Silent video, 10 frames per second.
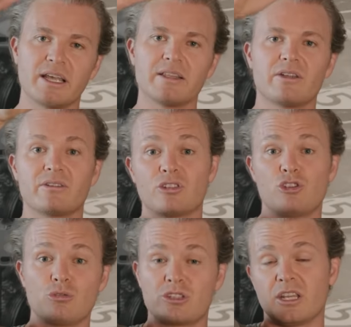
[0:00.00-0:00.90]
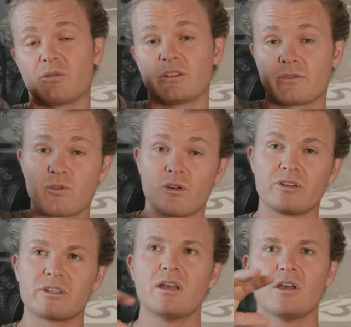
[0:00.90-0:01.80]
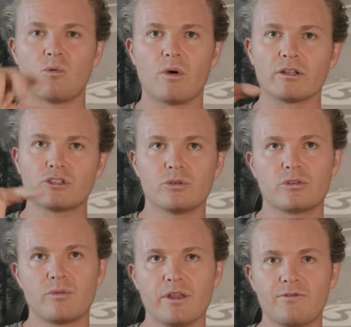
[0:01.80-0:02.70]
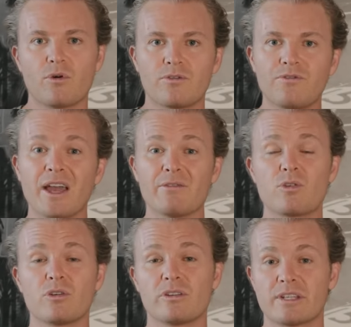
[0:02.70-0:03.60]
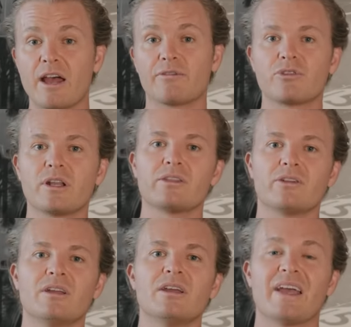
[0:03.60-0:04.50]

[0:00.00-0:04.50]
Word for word: at the end there's a huge sequence of corners, one, two, three, four, five corners after another.